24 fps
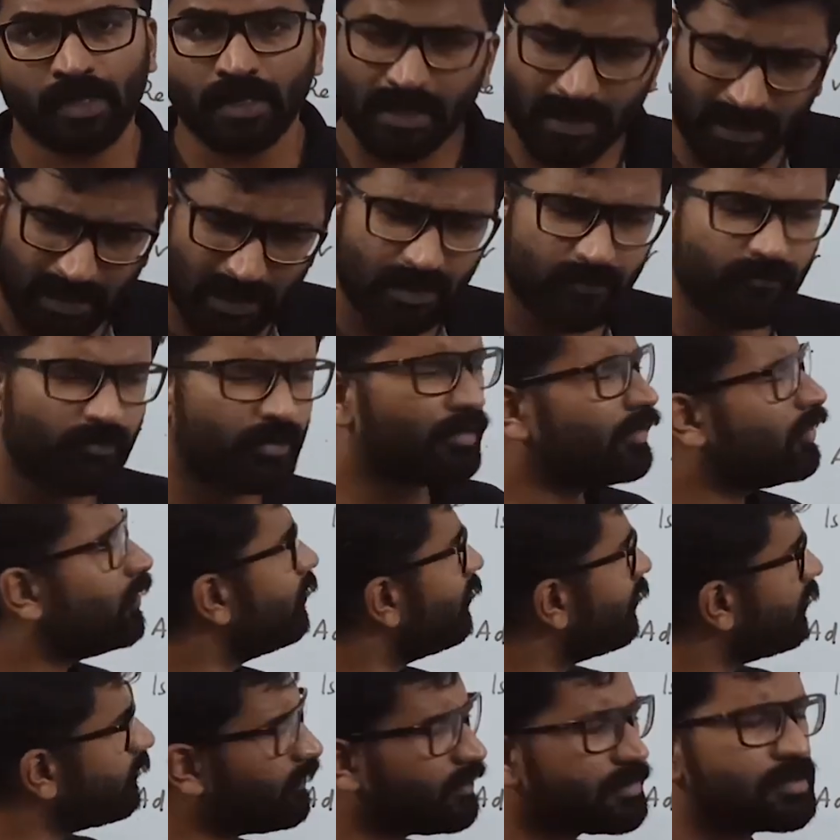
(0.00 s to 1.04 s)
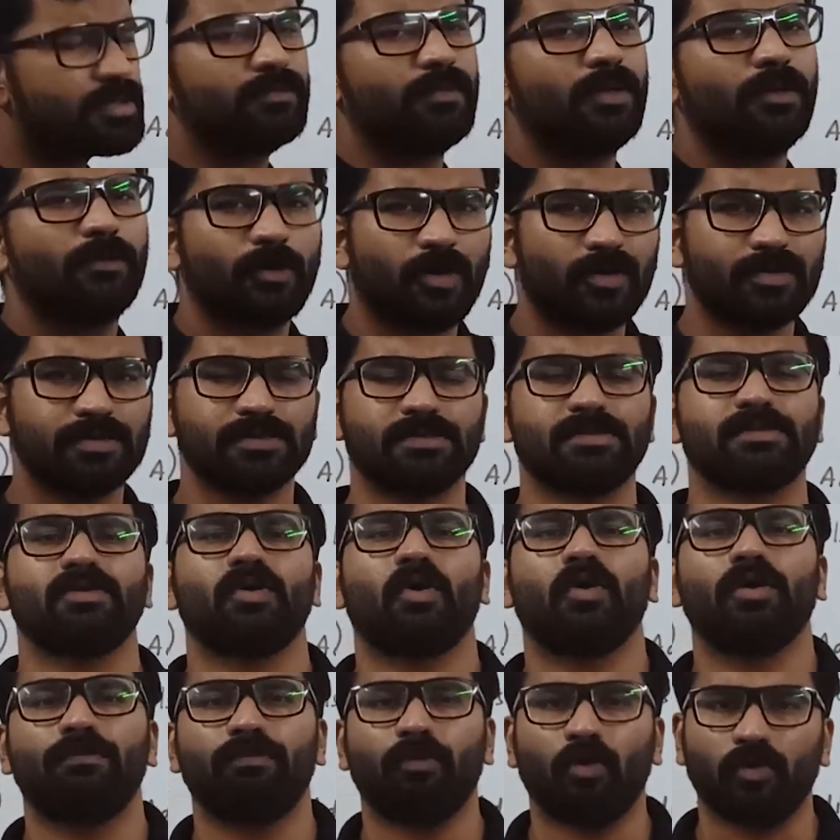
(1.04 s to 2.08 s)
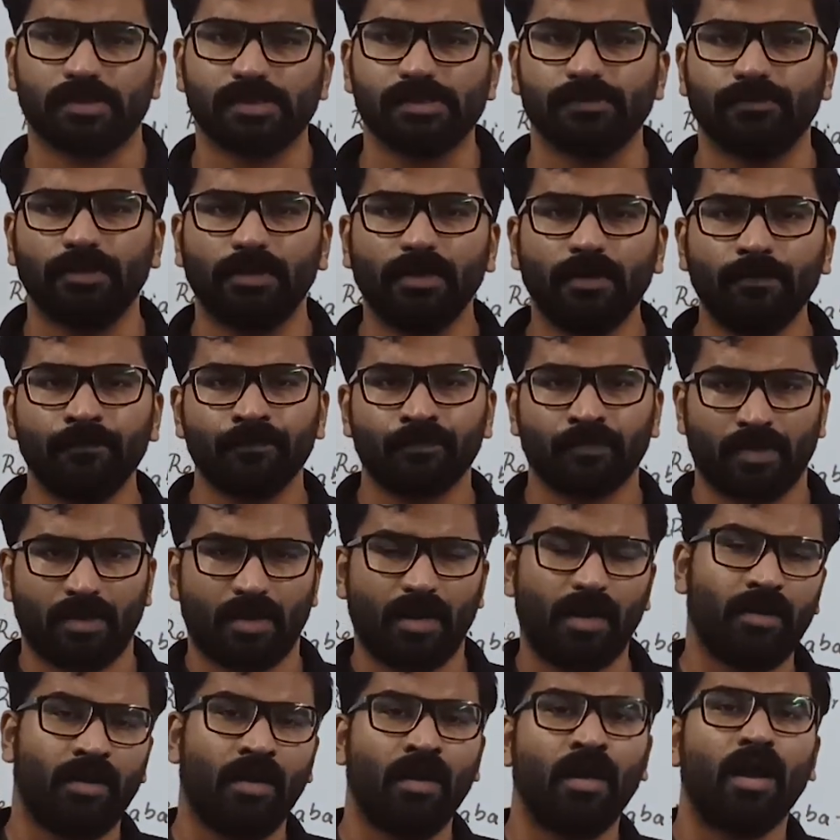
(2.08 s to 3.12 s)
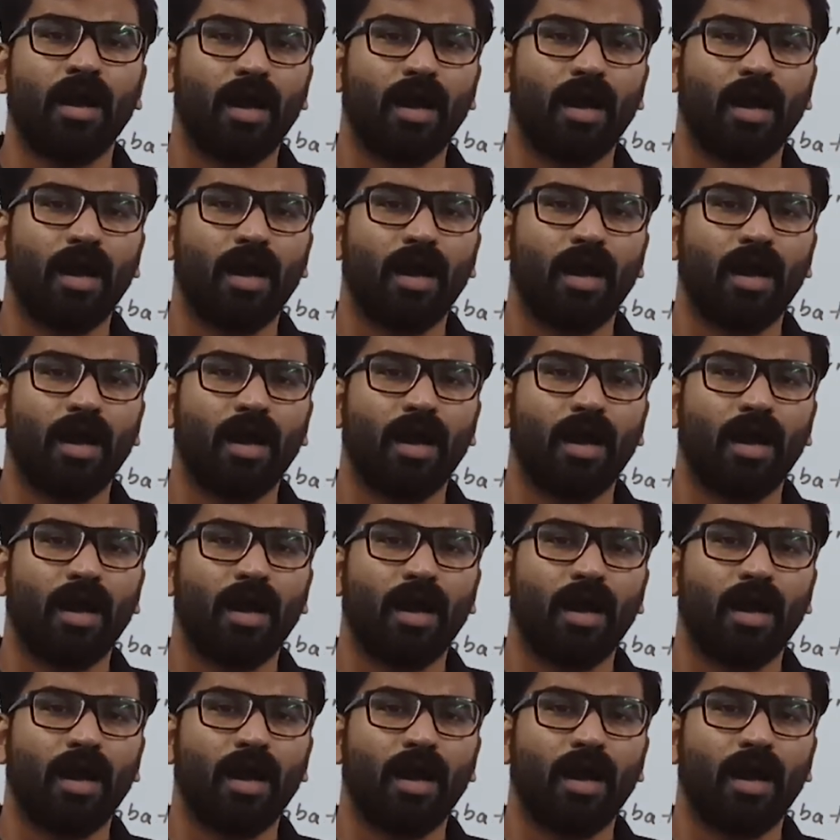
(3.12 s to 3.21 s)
Even though reversible process is not possible, right?